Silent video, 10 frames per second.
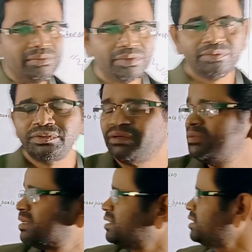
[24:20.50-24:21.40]
be the
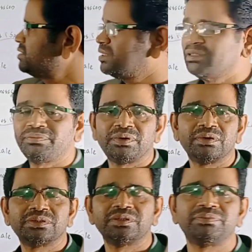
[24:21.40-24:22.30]
maintenance, then the
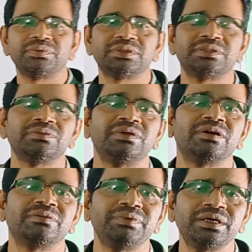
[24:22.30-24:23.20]
production process will
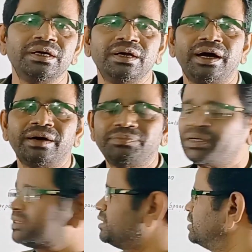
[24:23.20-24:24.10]
not be
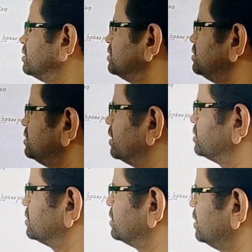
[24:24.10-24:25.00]
affected.
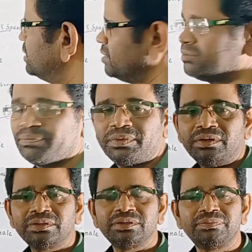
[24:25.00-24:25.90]
Yes, if the
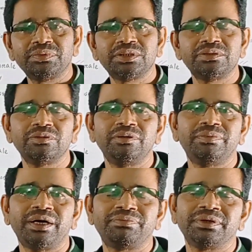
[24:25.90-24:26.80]
production process will
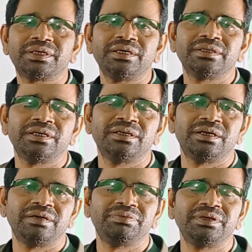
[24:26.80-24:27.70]
be affected, then
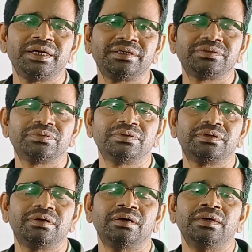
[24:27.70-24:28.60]
definitely so
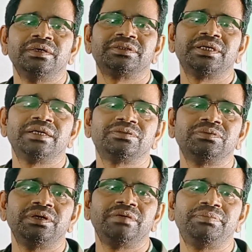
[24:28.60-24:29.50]
the sales
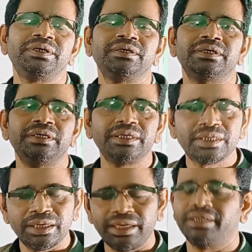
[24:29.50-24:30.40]
will be
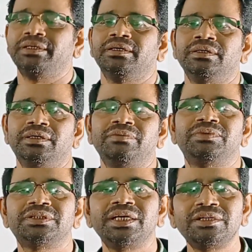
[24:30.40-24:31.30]
declined. If
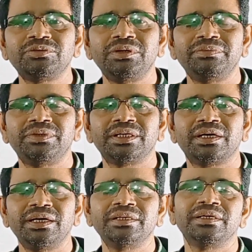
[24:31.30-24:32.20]
the sales will be
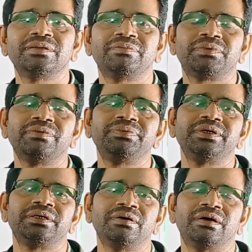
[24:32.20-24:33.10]
declined, then the
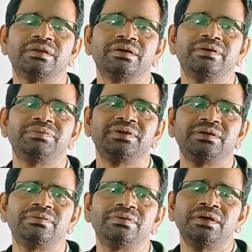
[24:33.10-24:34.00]
profit or the
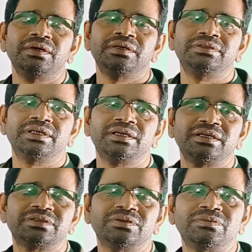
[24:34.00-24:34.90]
revenue
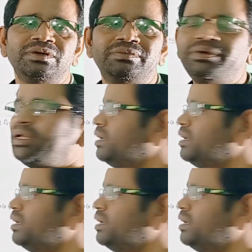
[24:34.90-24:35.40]
generation will be